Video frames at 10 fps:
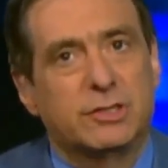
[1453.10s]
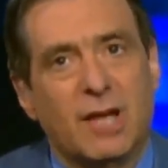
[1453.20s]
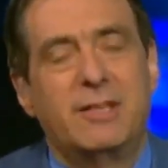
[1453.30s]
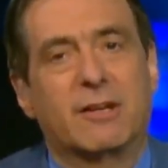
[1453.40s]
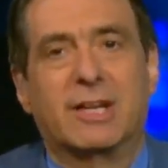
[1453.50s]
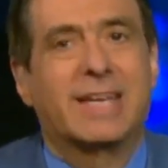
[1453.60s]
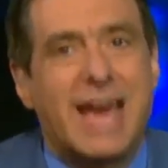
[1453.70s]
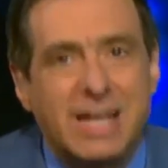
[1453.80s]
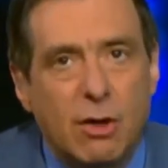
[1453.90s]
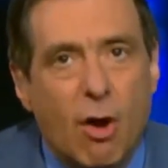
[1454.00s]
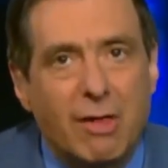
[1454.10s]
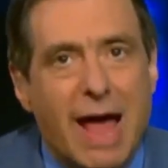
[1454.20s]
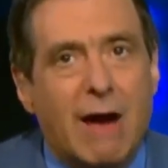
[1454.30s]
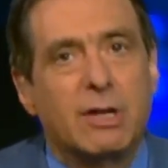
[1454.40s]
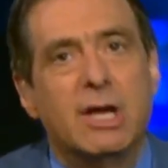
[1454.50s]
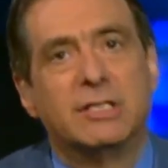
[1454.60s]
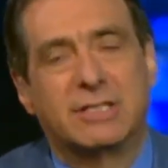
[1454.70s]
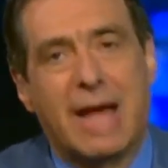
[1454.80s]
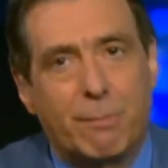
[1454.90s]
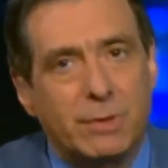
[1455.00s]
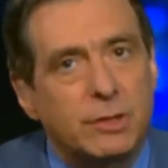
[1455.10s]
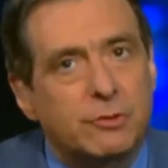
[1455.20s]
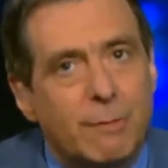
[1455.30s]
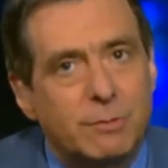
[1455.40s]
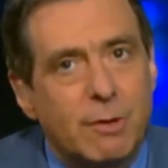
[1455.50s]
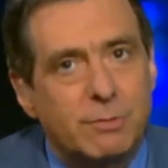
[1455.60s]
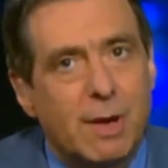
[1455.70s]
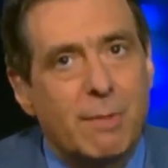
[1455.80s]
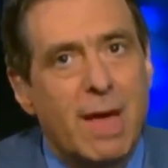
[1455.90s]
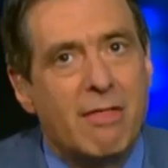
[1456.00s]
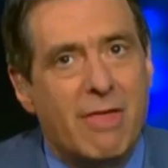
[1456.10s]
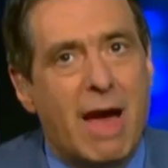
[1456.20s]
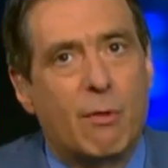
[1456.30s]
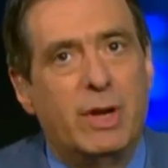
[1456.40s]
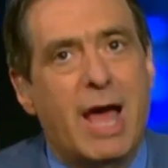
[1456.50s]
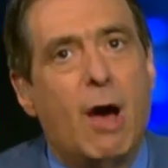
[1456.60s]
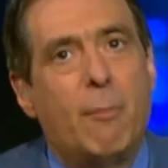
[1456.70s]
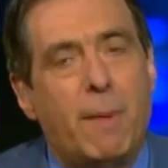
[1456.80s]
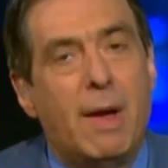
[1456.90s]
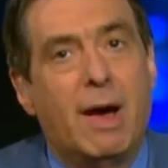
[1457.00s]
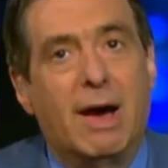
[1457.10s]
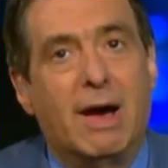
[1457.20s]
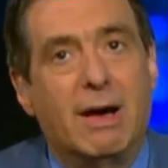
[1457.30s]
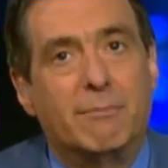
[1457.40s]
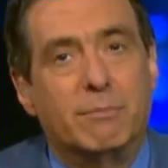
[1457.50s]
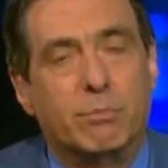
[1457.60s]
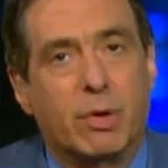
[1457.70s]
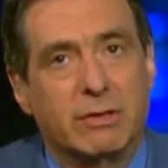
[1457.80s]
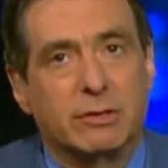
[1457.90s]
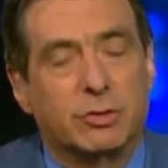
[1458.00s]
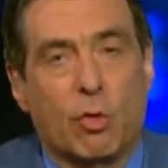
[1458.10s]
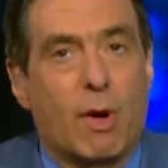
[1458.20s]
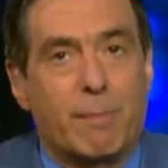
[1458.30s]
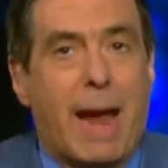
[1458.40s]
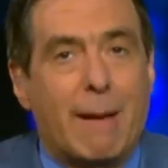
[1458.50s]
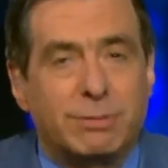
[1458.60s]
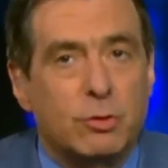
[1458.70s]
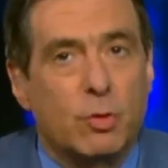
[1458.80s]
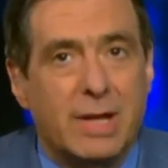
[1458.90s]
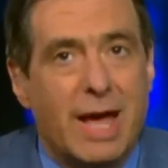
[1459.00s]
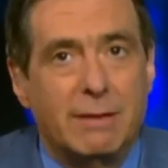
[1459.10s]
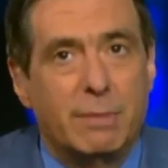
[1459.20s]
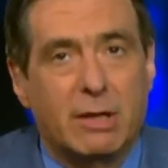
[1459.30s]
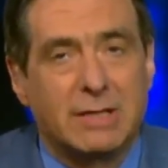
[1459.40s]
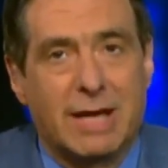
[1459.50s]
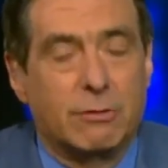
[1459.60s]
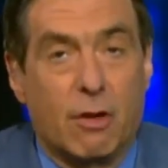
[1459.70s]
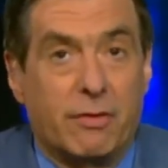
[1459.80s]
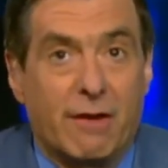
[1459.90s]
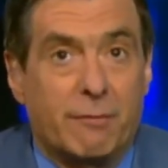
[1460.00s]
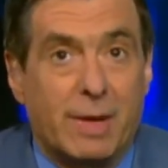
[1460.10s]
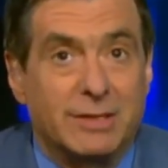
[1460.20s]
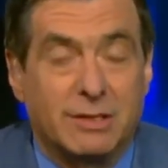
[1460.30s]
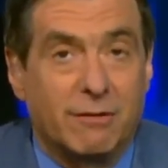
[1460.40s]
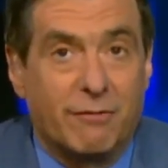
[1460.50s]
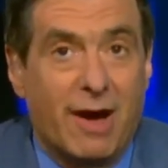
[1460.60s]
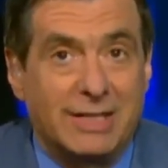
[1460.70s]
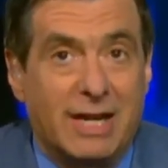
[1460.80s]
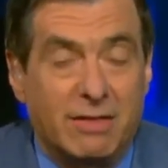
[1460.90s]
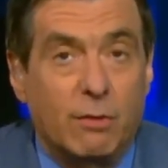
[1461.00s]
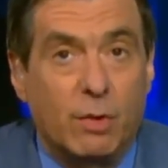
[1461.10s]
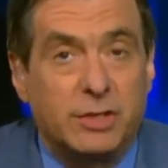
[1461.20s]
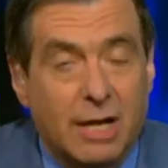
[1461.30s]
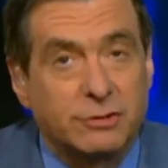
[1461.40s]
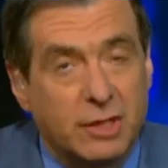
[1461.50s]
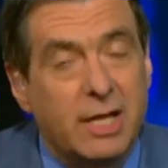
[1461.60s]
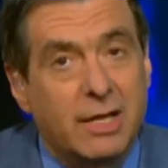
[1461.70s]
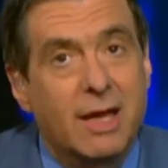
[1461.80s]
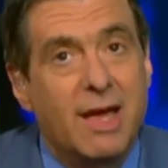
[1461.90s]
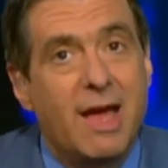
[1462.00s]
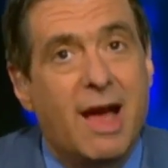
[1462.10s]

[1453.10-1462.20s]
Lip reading: decide they're going to get it all out, stop with the drip, drip, drip. That would help bring this story perhaps to an end, because I don't know the FBI is going to find anything. We shall see.